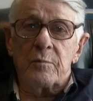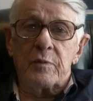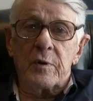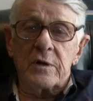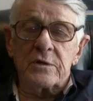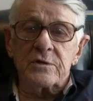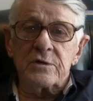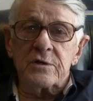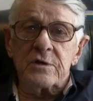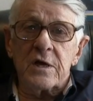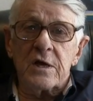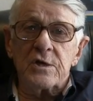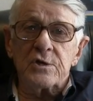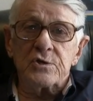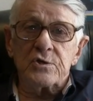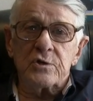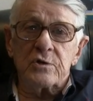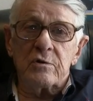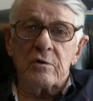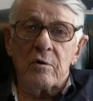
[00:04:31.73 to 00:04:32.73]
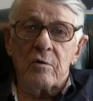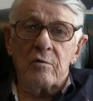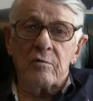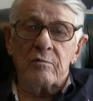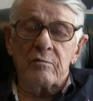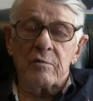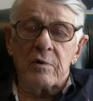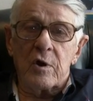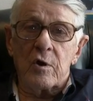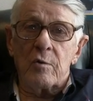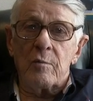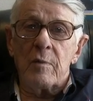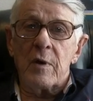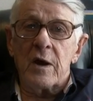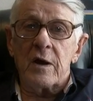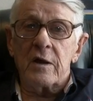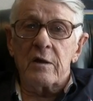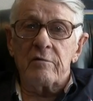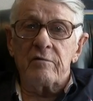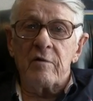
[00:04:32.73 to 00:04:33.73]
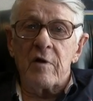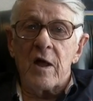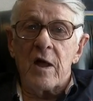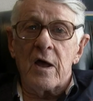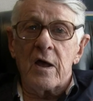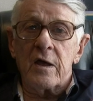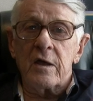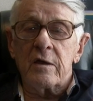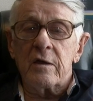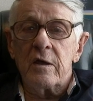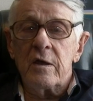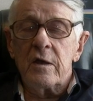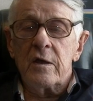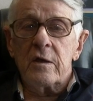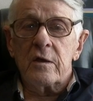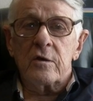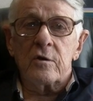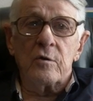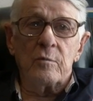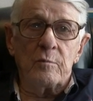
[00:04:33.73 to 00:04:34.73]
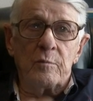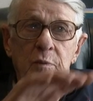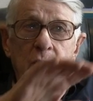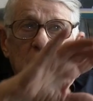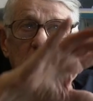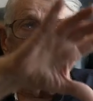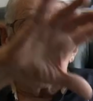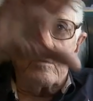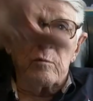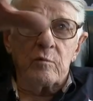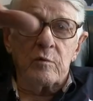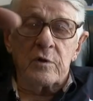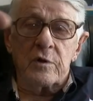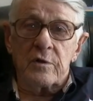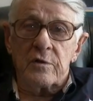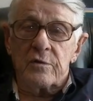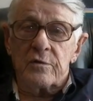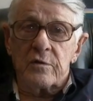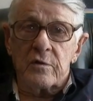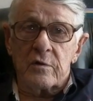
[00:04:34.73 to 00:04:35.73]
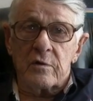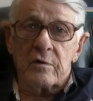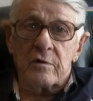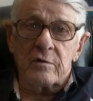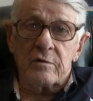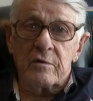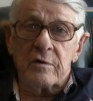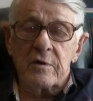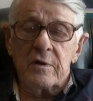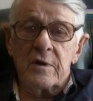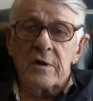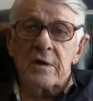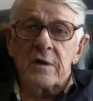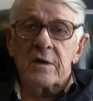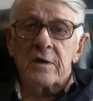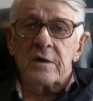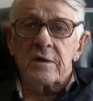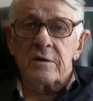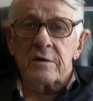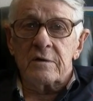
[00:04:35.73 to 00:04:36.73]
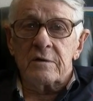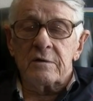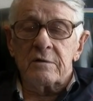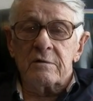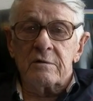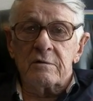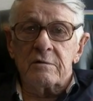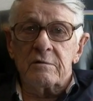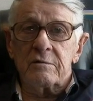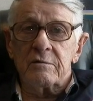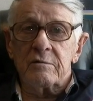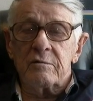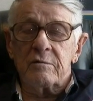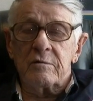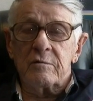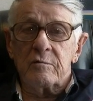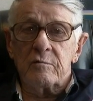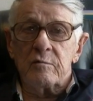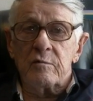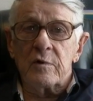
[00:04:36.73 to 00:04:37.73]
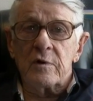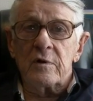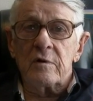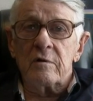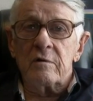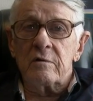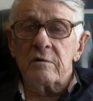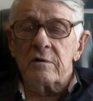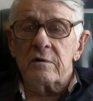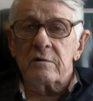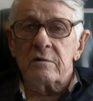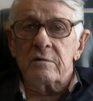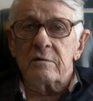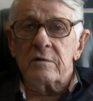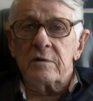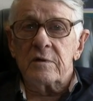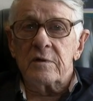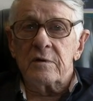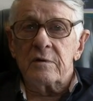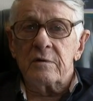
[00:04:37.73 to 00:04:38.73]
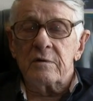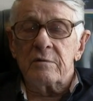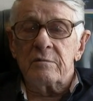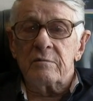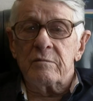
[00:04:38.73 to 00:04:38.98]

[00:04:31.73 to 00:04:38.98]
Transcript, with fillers: a, presentation on aerobatic flying, complete with uh, uh, real